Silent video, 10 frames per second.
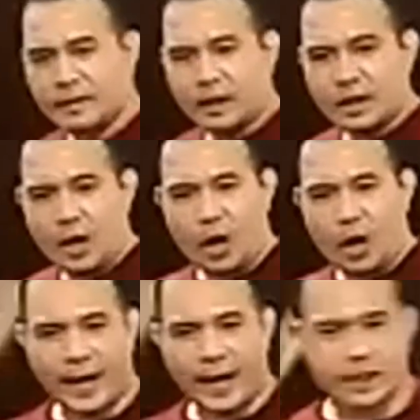Okay,
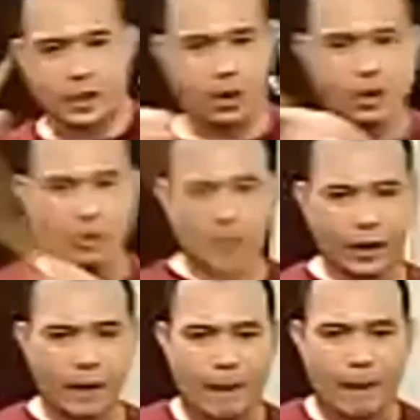so we come
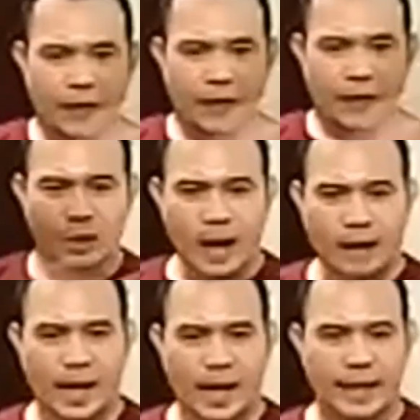up with a luwak, right?